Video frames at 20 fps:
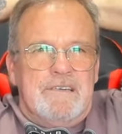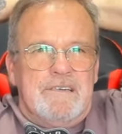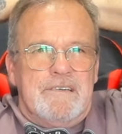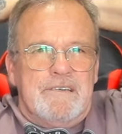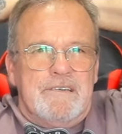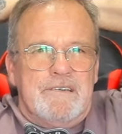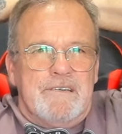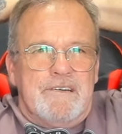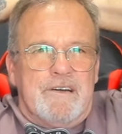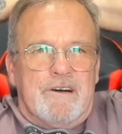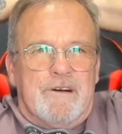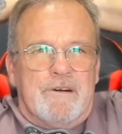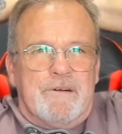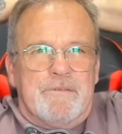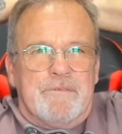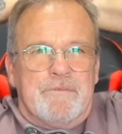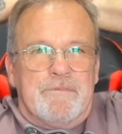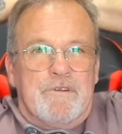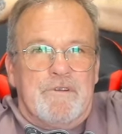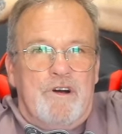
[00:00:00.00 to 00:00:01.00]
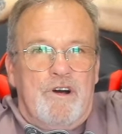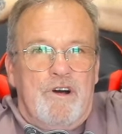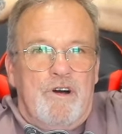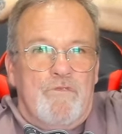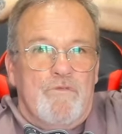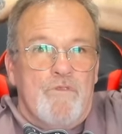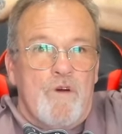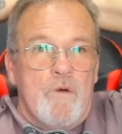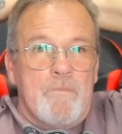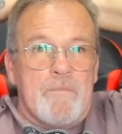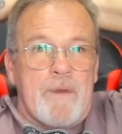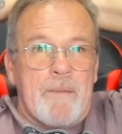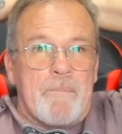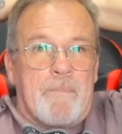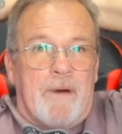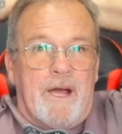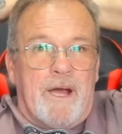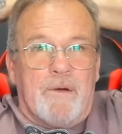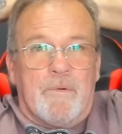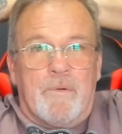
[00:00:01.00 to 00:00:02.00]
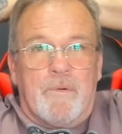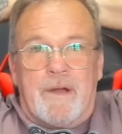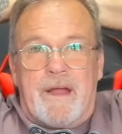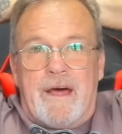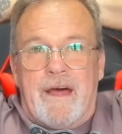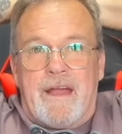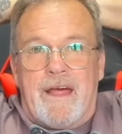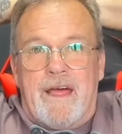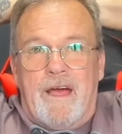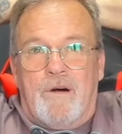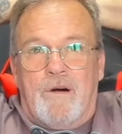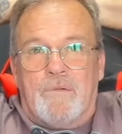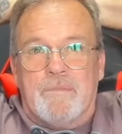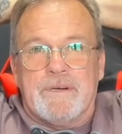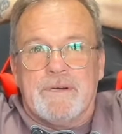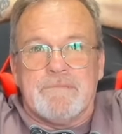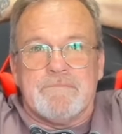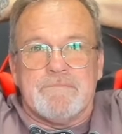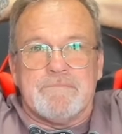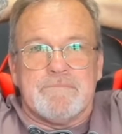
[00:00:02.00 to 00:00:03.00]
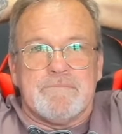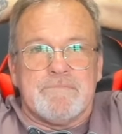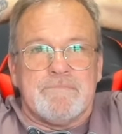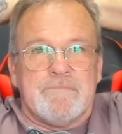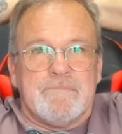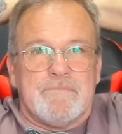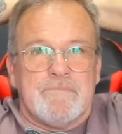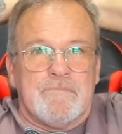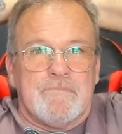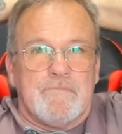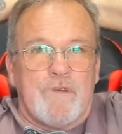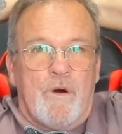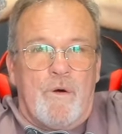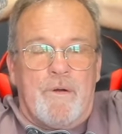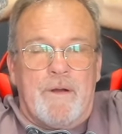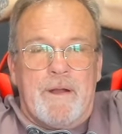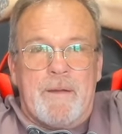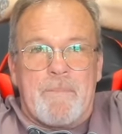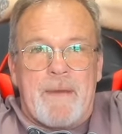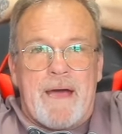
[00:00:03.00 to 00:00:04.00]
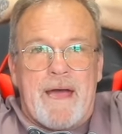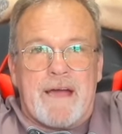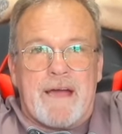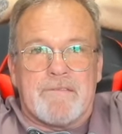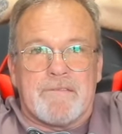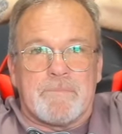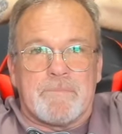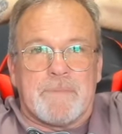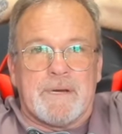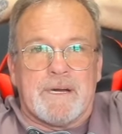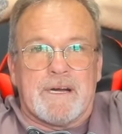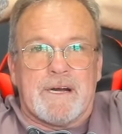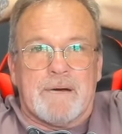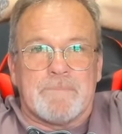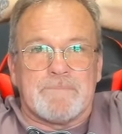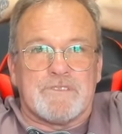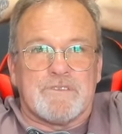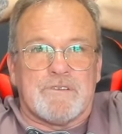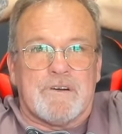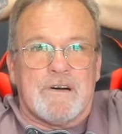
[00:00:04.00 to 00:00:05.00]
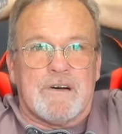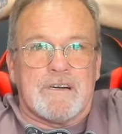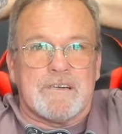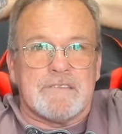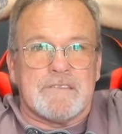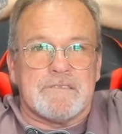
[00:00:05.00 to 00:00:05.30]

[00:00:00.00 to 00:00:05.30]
You know, rode my bike without a helmet. Rode in the back of a pickup truck,